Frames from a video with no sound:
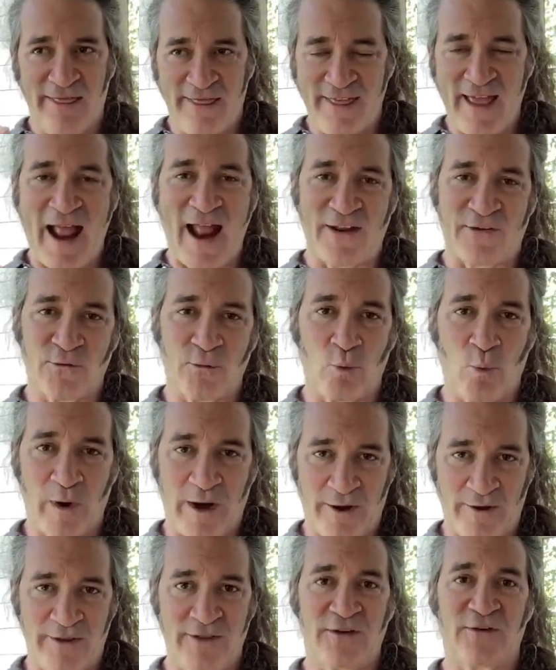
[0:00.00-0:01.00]
That's
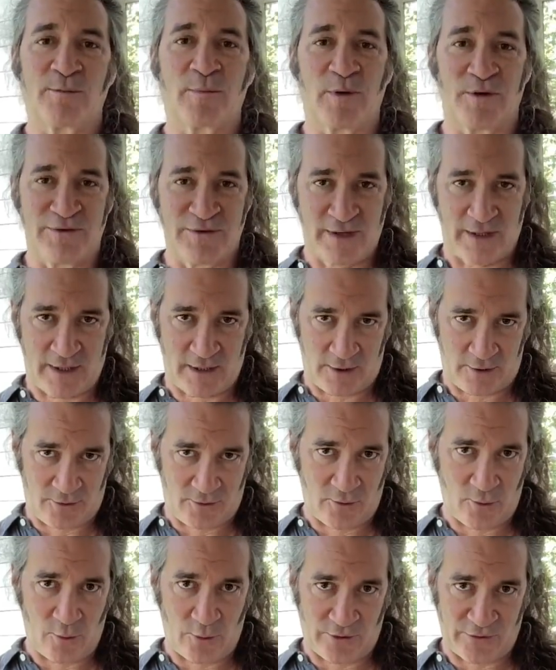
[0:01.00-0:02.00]
where this particular
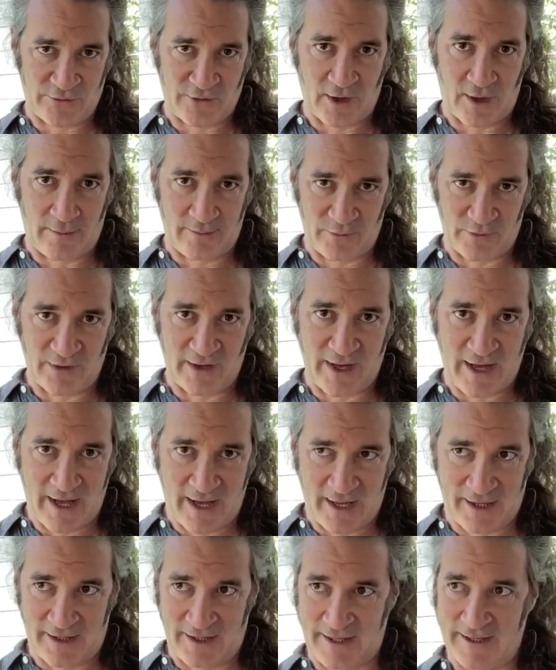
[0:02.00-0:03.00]
course comes in
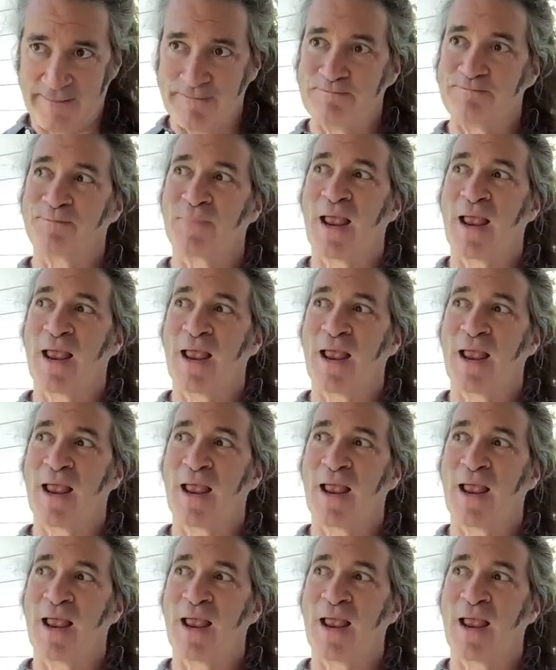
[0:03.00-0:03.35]
handy.